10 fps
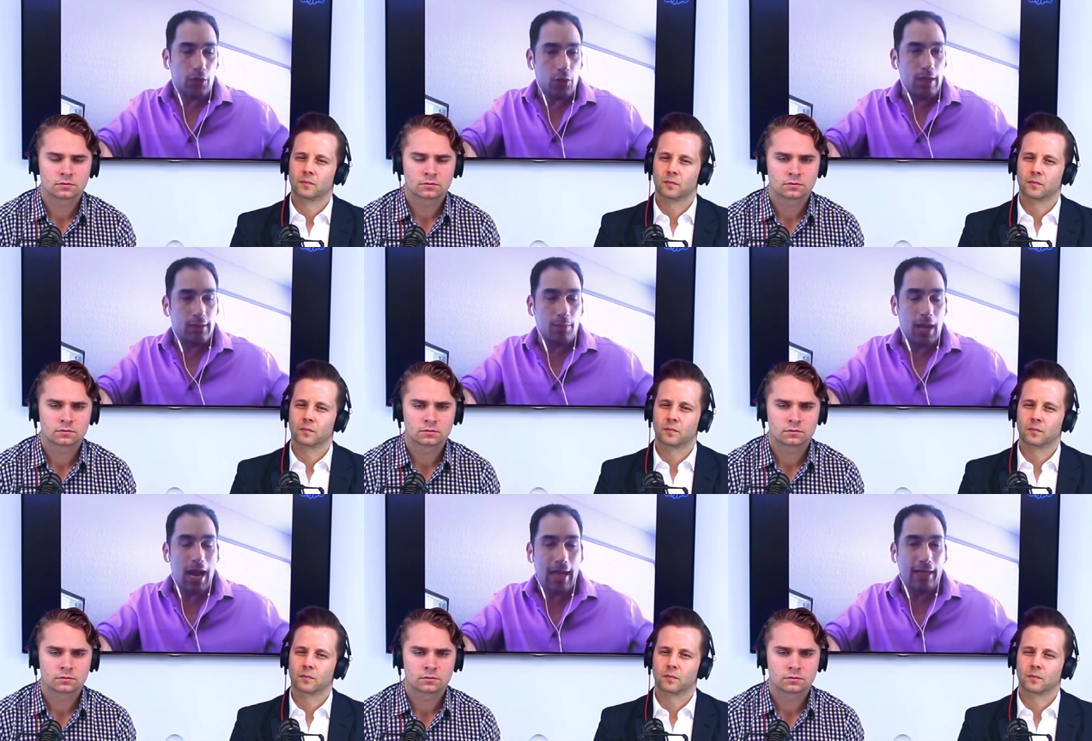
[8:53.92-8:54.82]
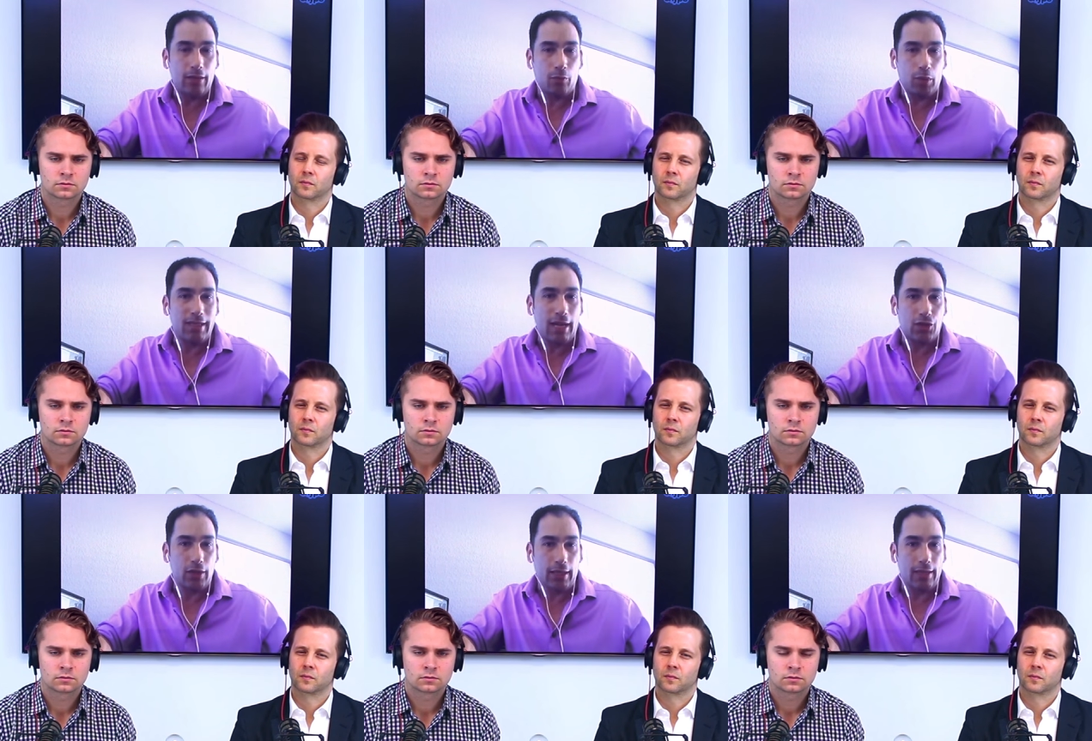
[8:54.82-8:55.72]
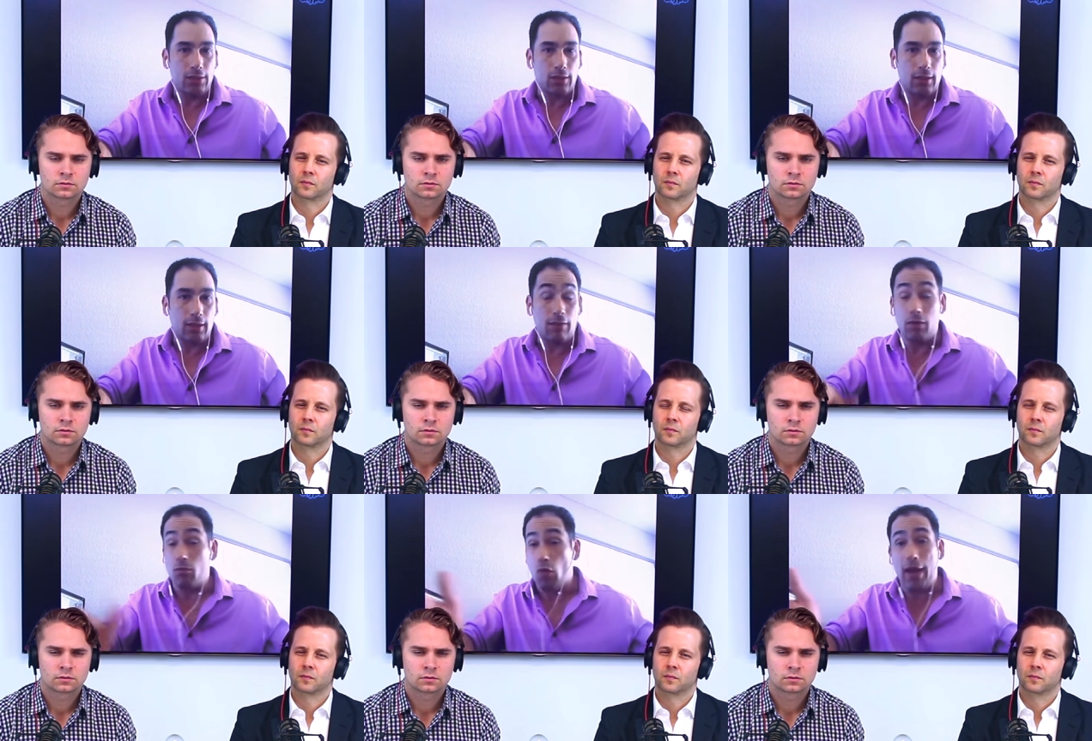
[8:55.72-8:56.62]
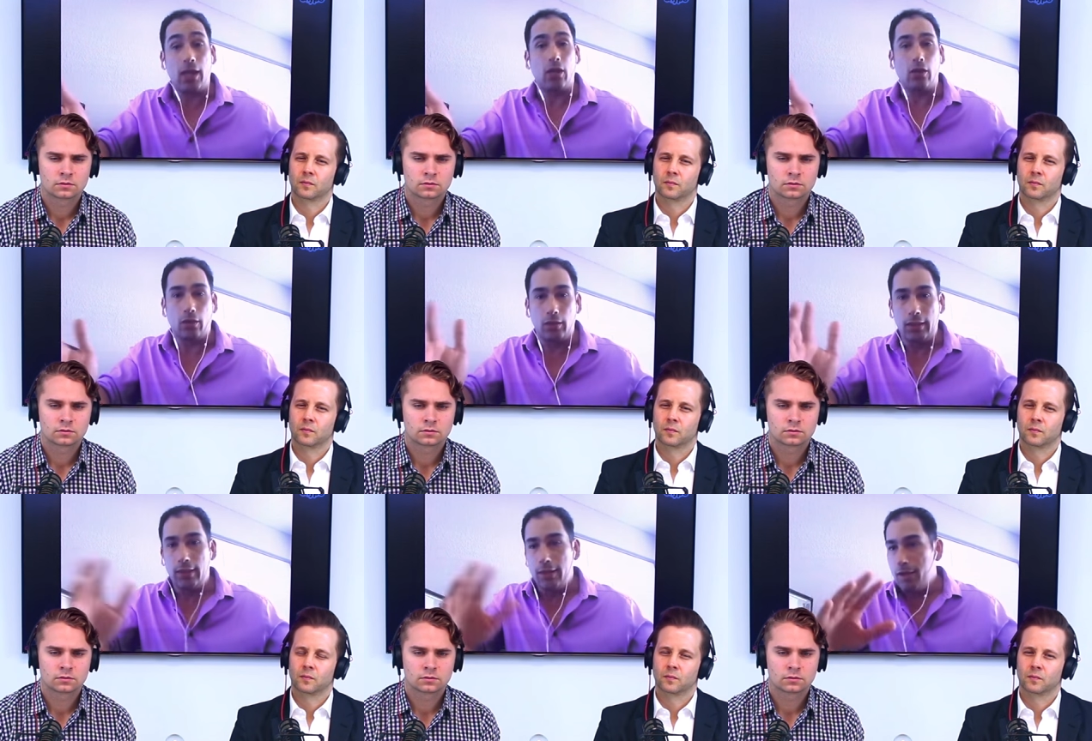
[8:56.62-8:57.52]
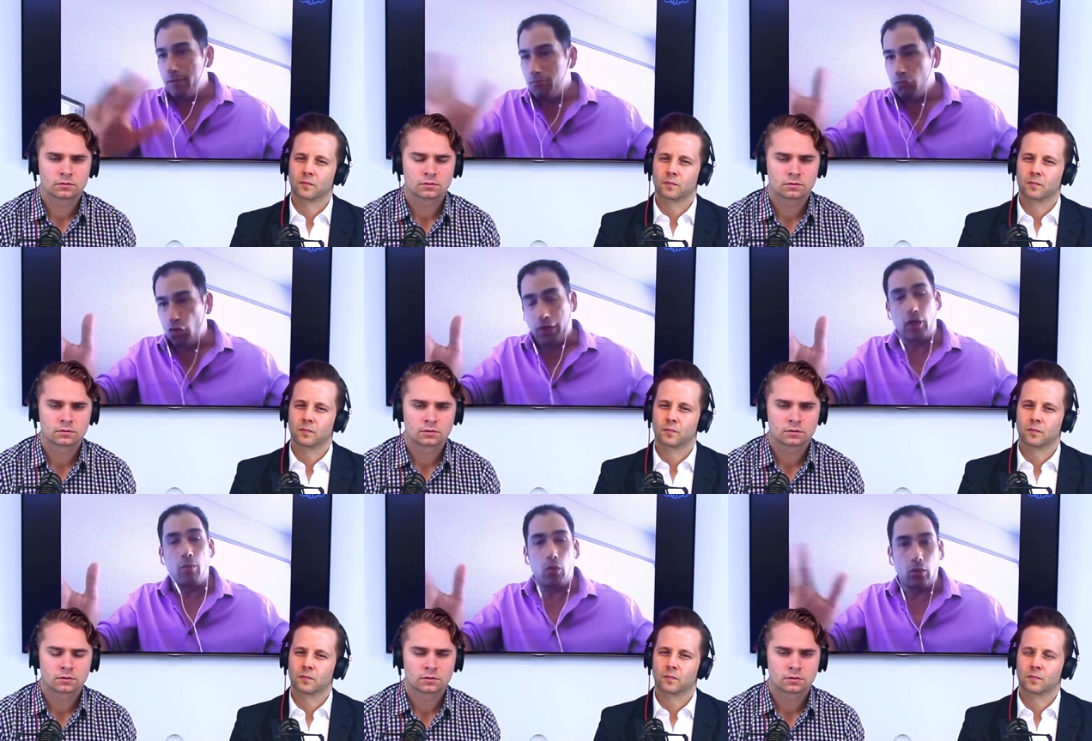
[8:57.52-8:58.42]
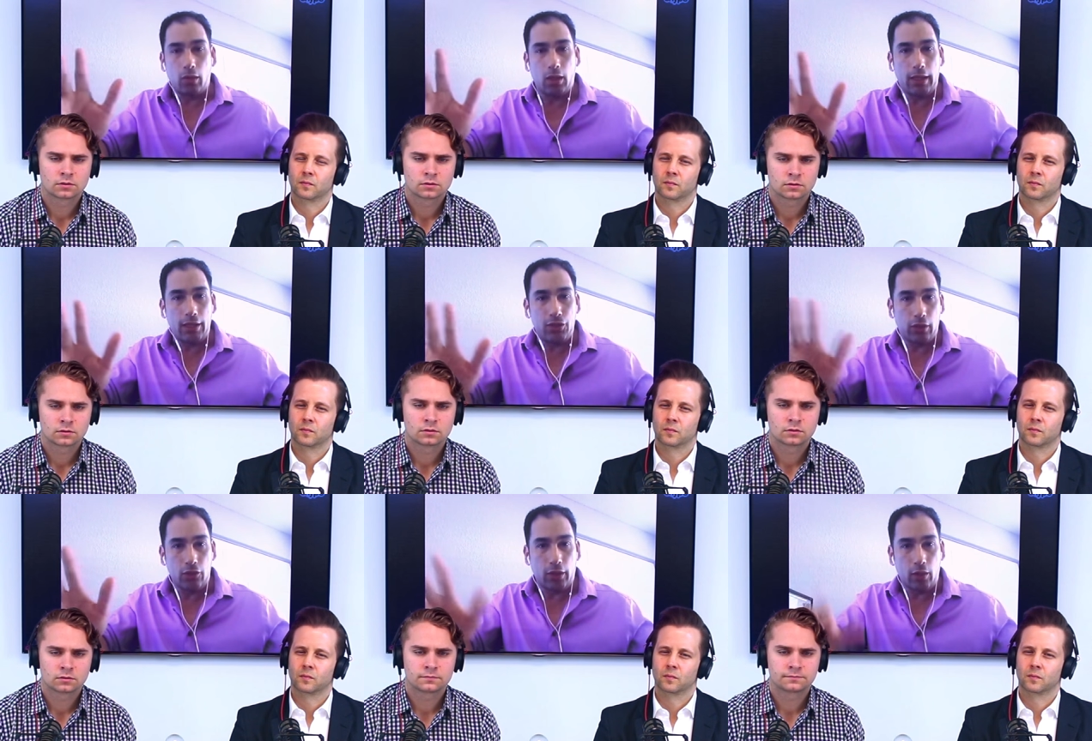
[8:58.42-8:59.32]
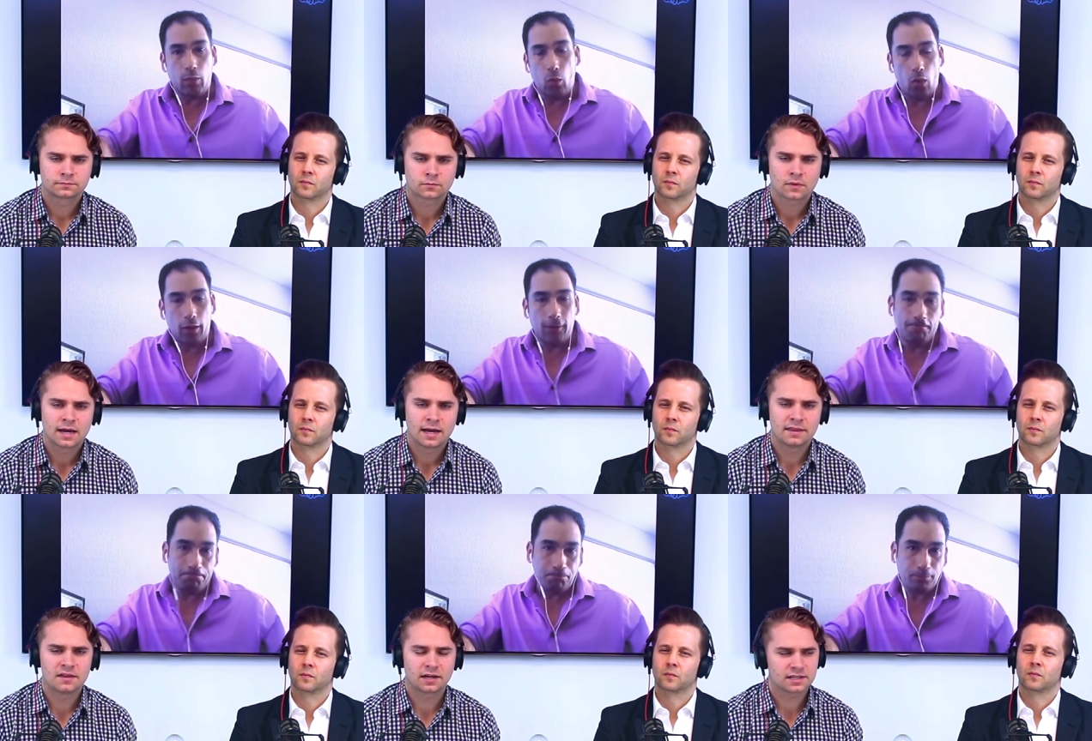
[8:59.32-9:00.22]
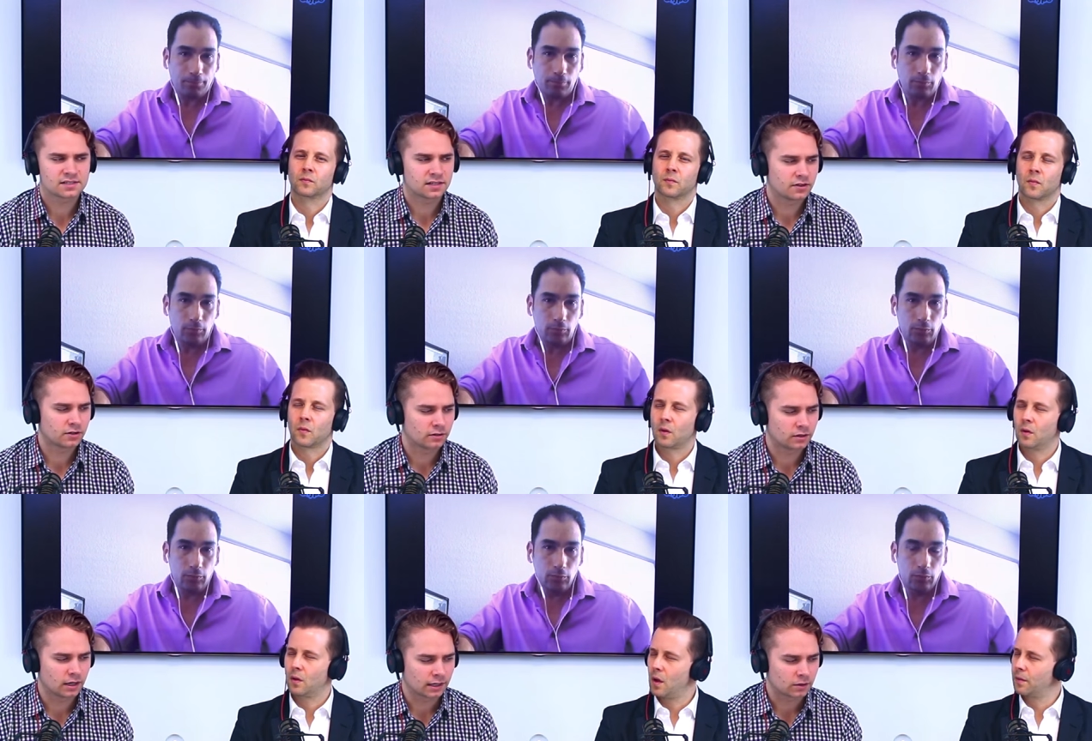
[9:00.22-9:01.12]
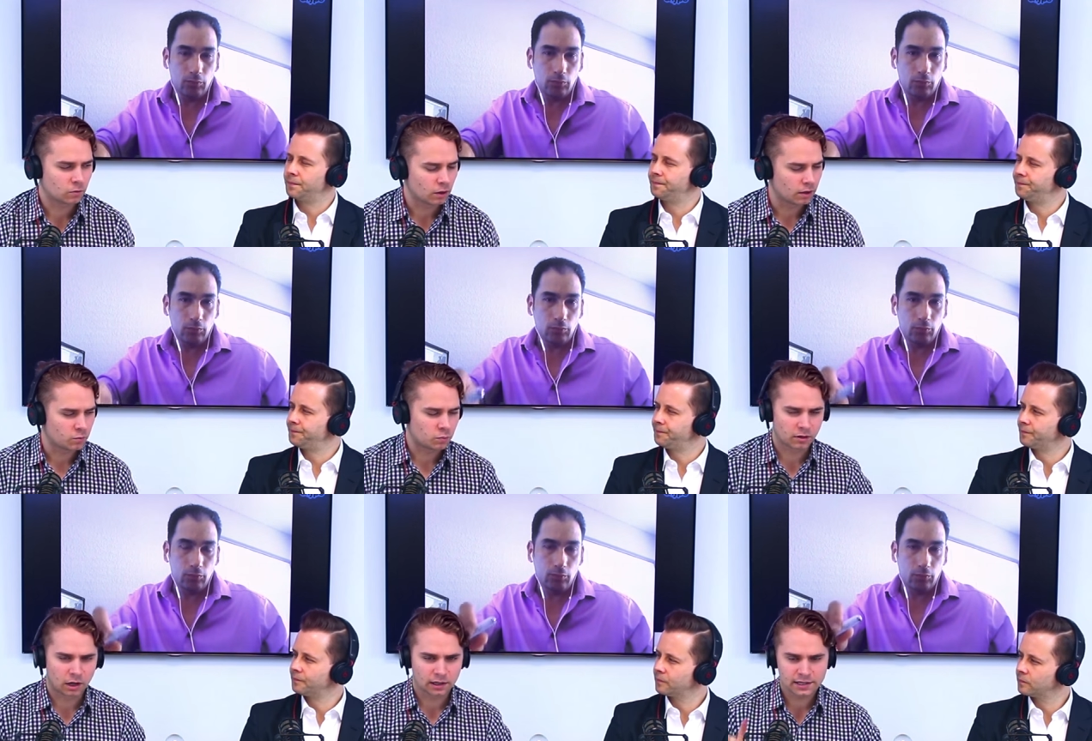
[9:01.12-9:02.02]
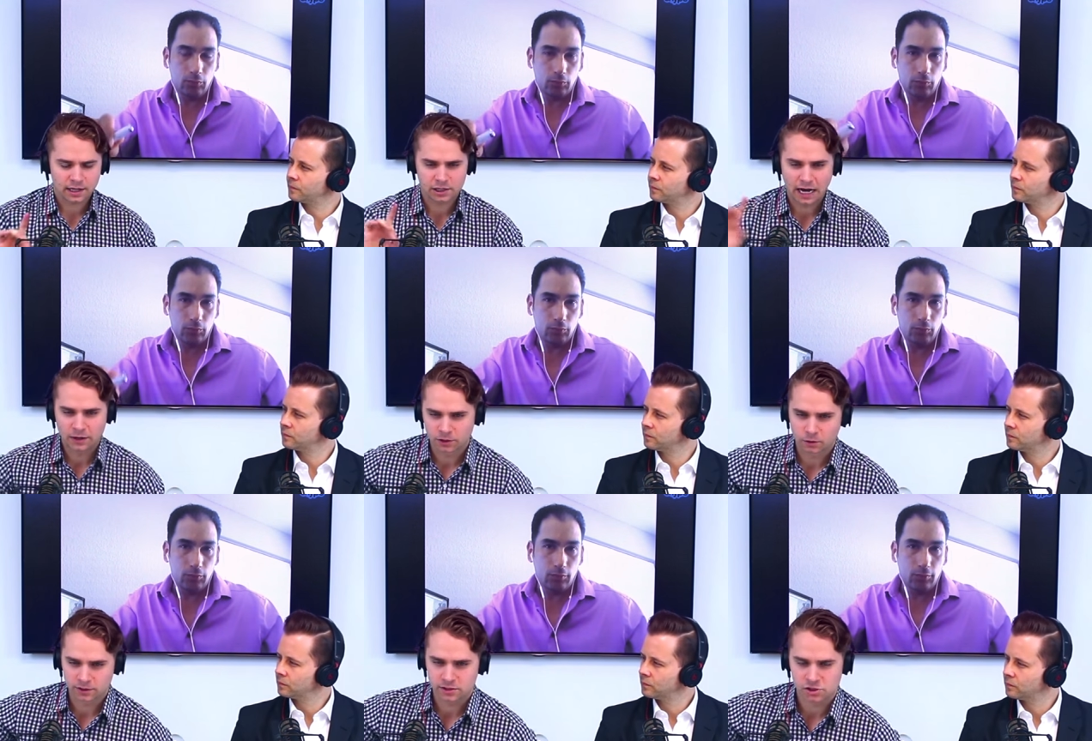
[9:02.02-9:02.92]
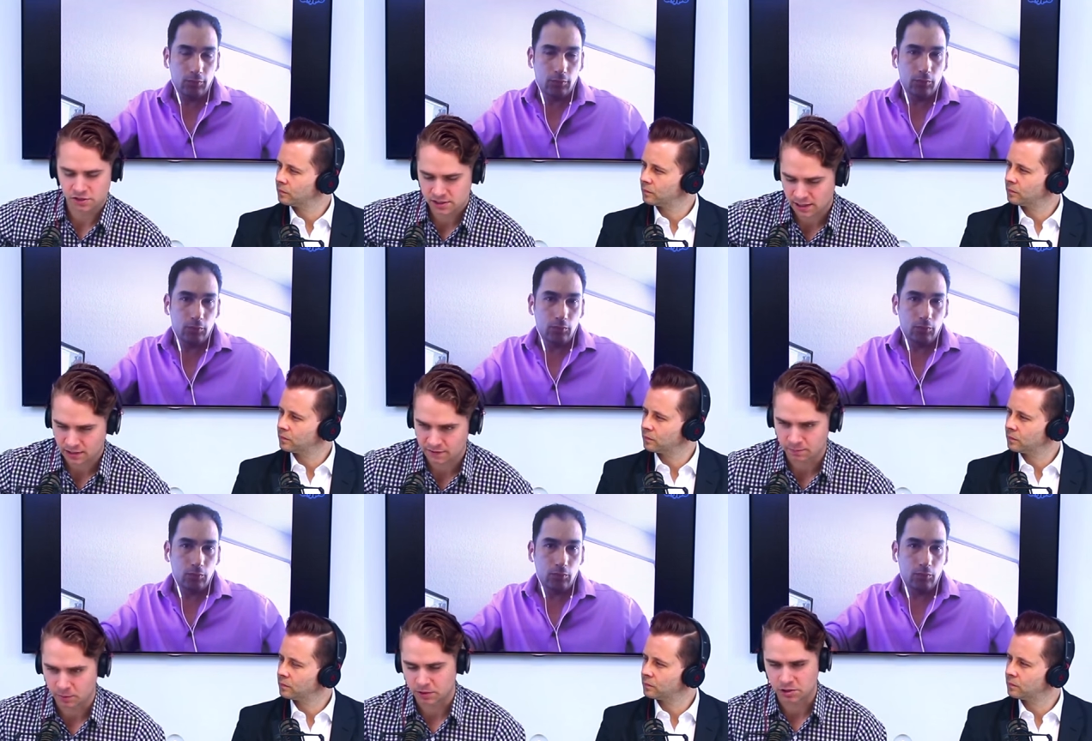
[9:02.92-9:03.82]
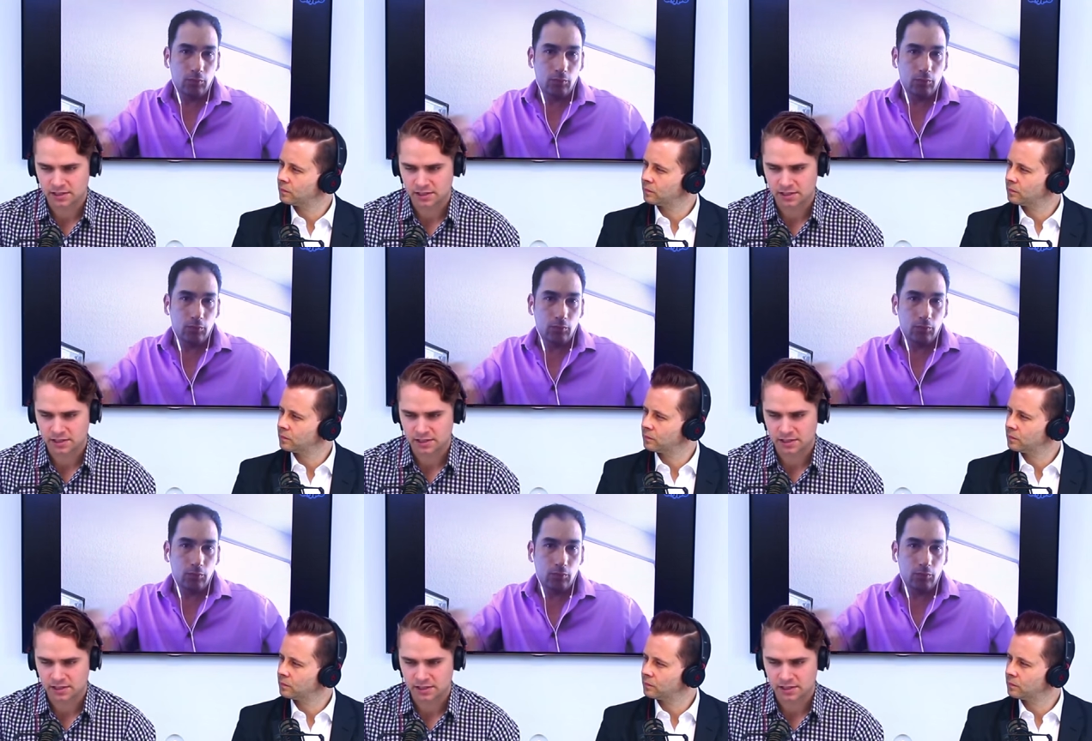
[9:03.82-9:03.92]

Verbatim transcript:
Speaker 1: you need some kind of protection against uh, even regular drinkable, allegedly drinkable water.
Speaker 2: And then I guess the other, uh, yeah. well, but I'll, I, I know you don't want to touch on this side of it, but when you